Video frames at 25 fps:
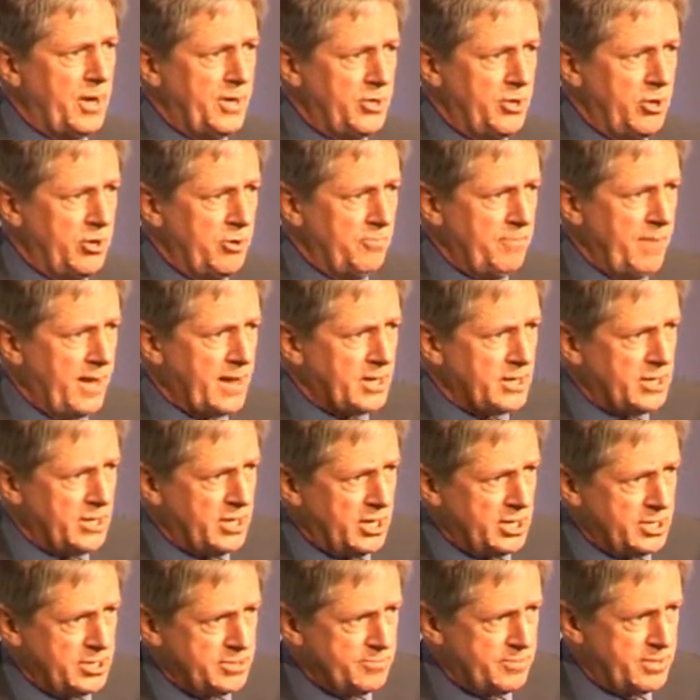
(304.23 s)

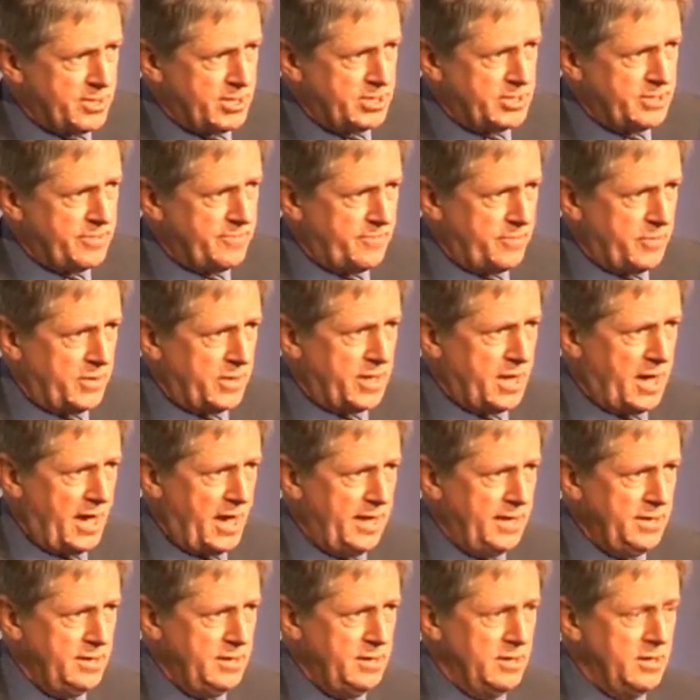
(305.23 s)
non-mechanized means if we
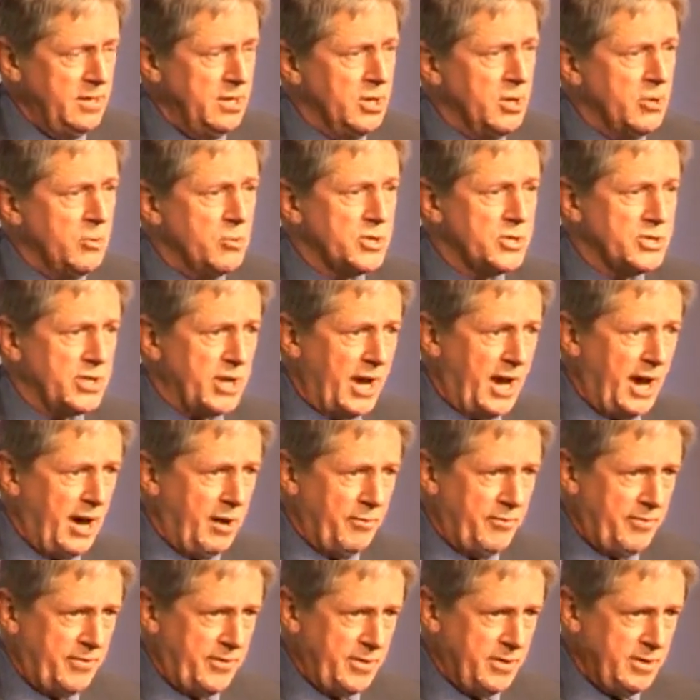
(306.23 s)
can, which are
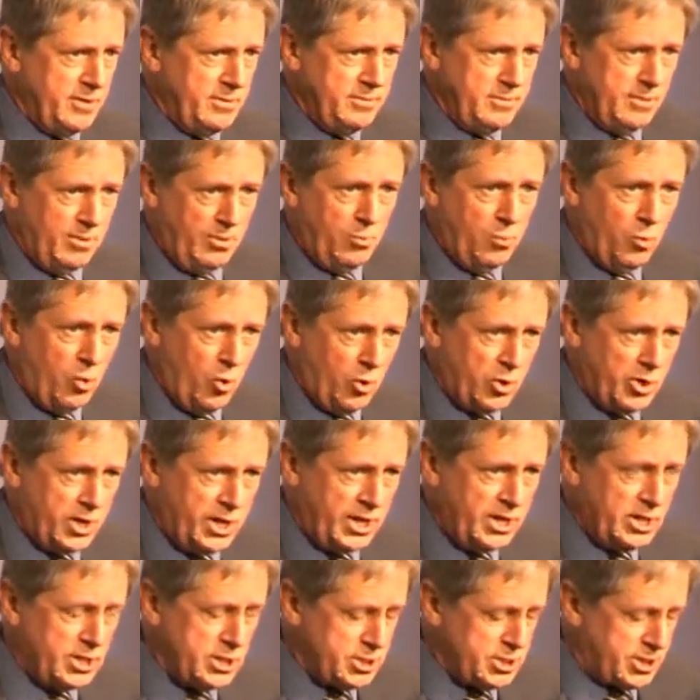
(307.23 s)
healthier,
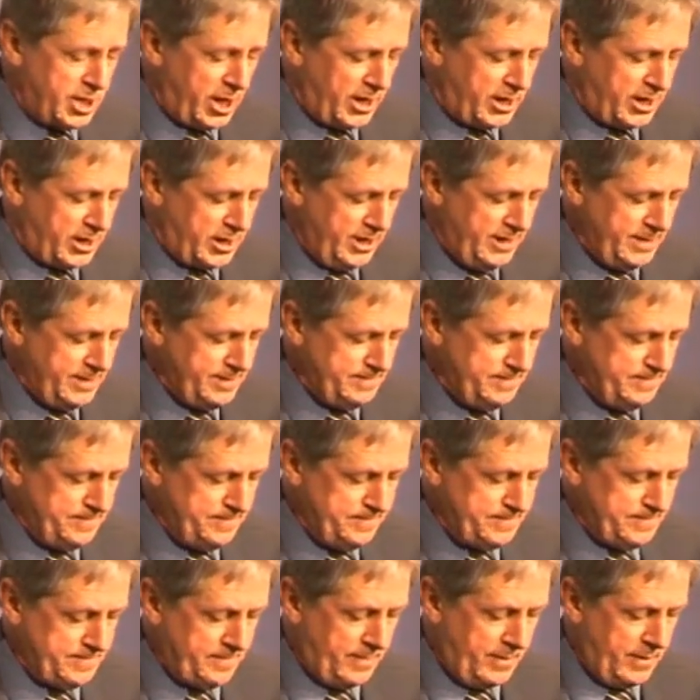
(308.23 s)
walking, cycling.
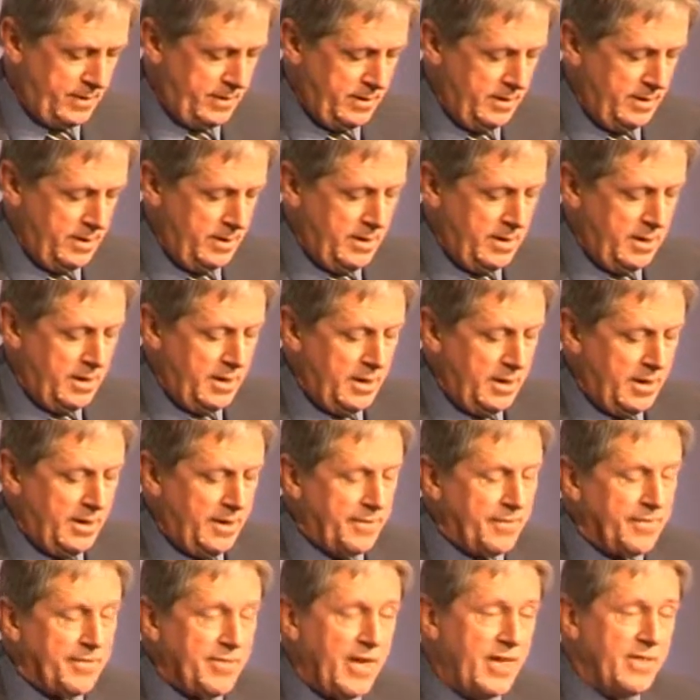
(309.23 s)

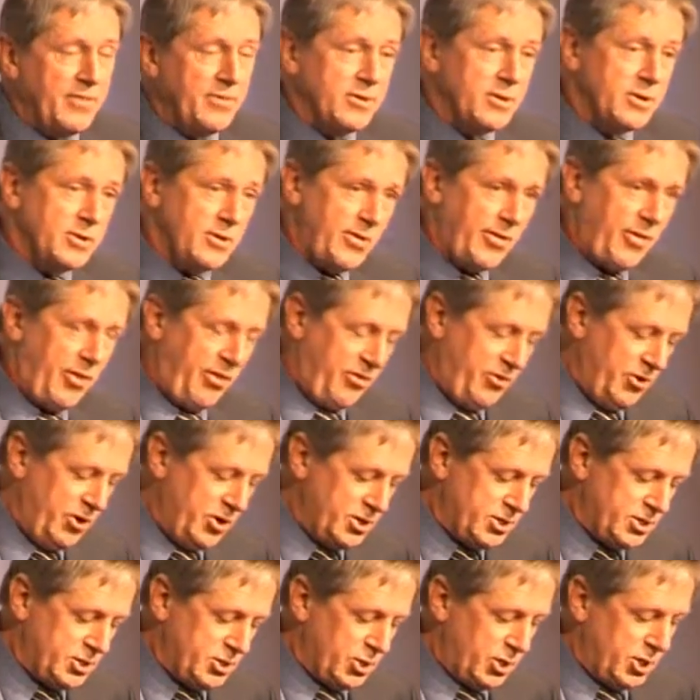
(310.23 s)
Then the
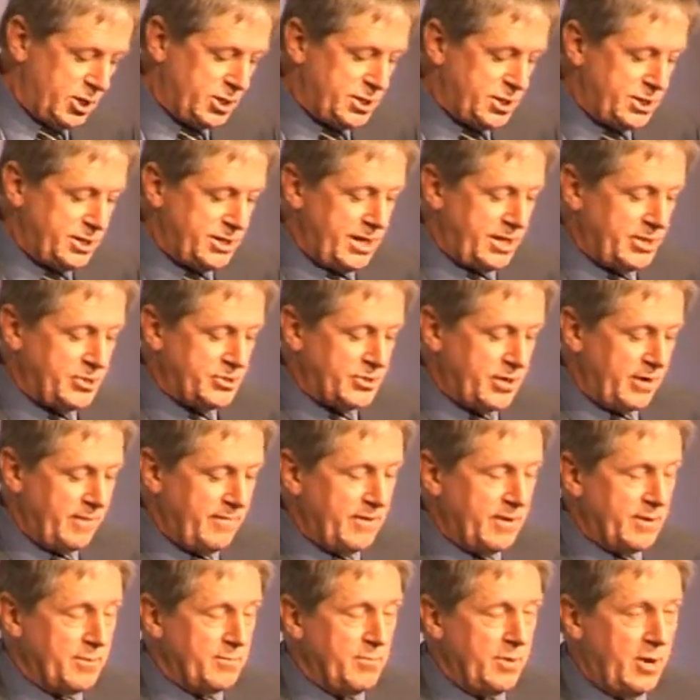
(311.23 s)
third choice is then
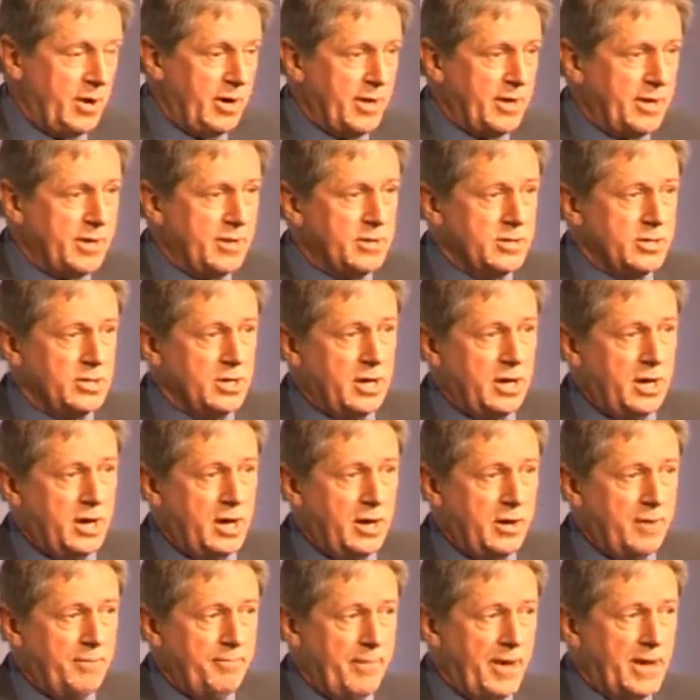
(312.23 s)
travelling by
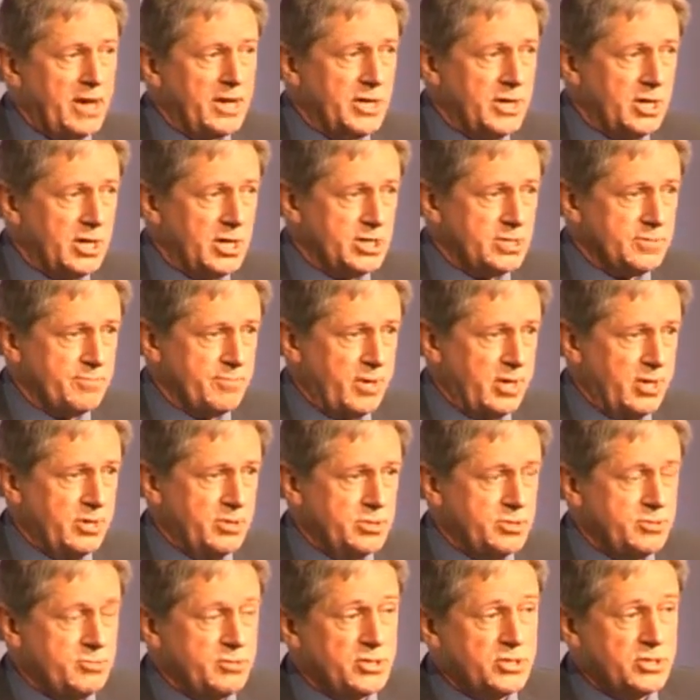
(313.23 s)
mechanized
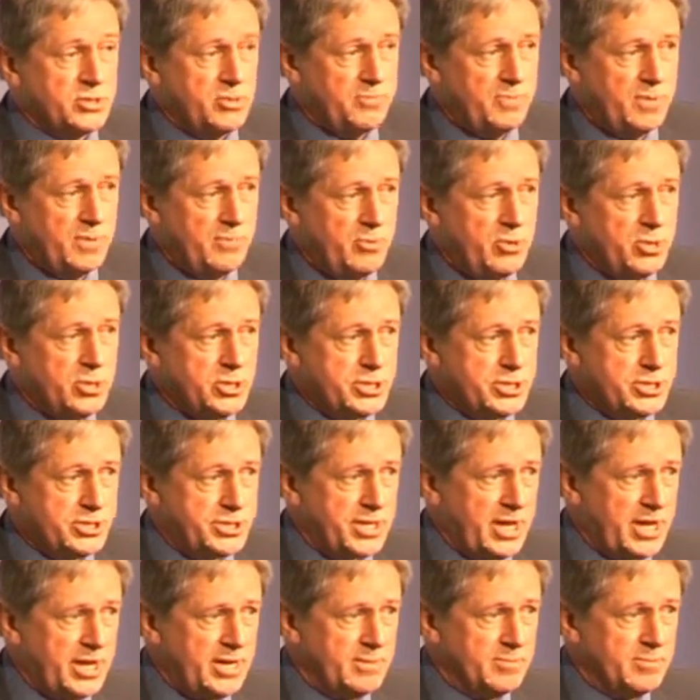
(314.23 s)
modes, which should be more
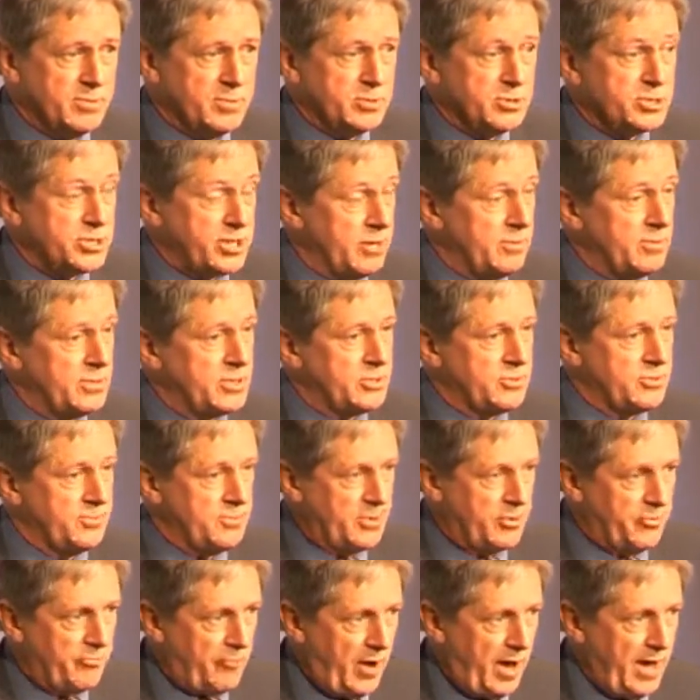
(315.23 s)
sustainable. So it should
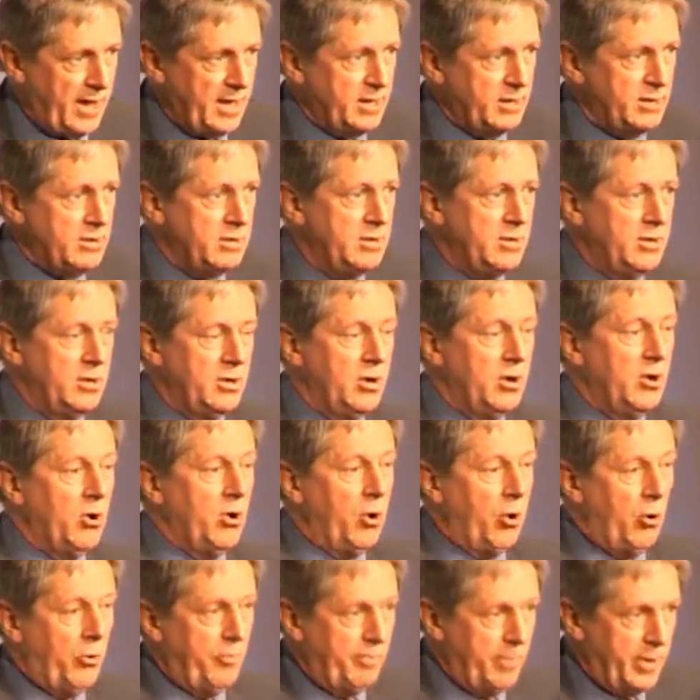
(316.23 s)
be rail
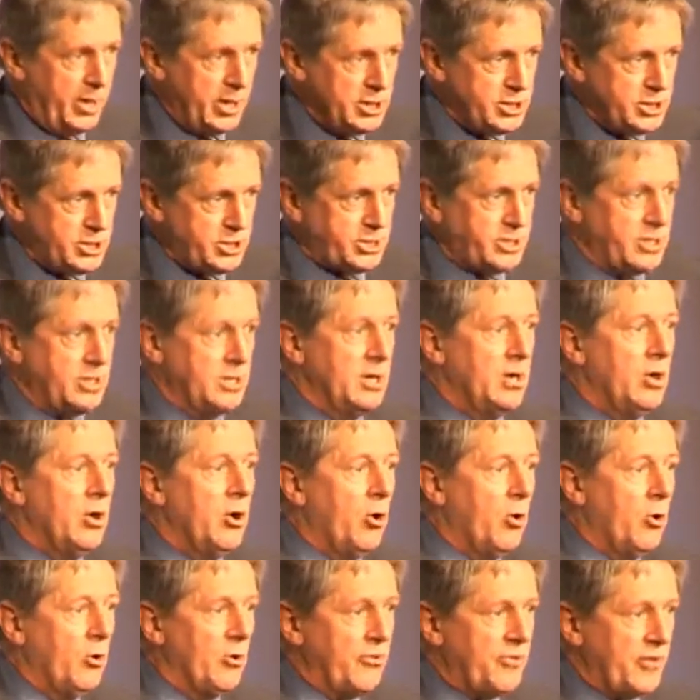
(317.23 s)
or bus
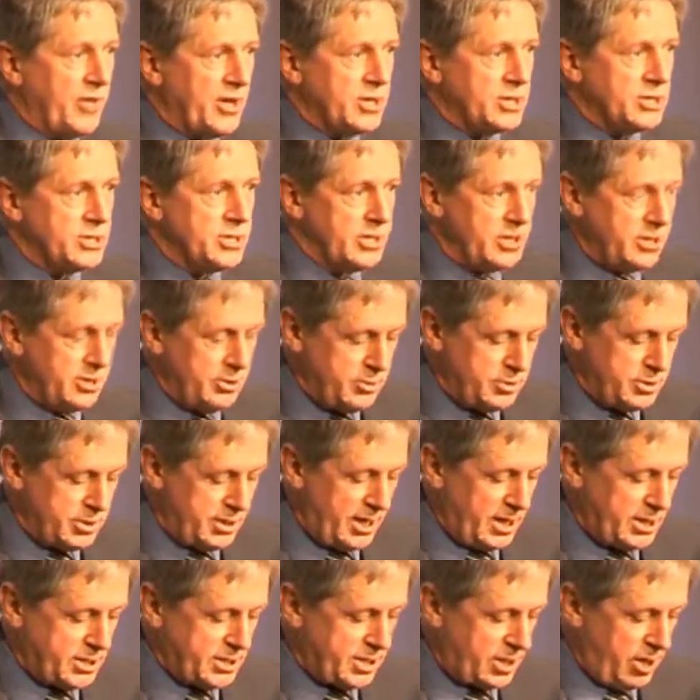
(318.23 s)
or things that use
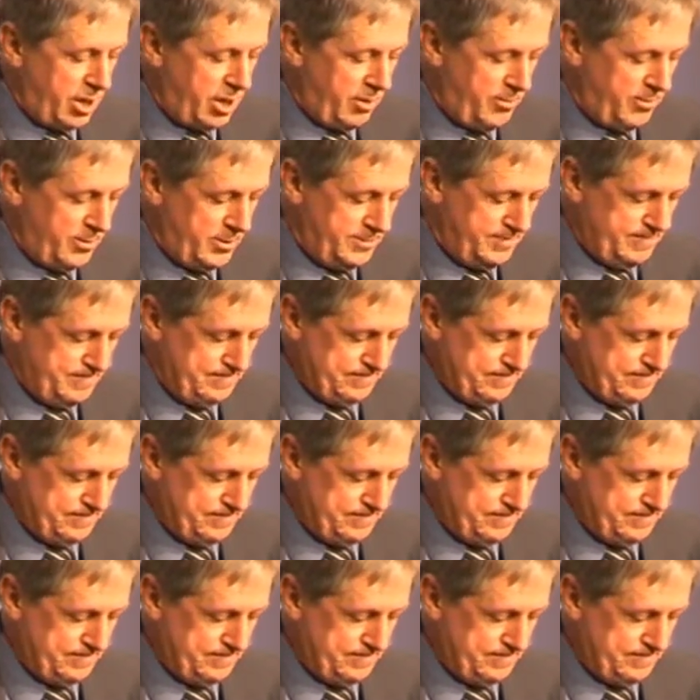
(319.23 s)
less carbon.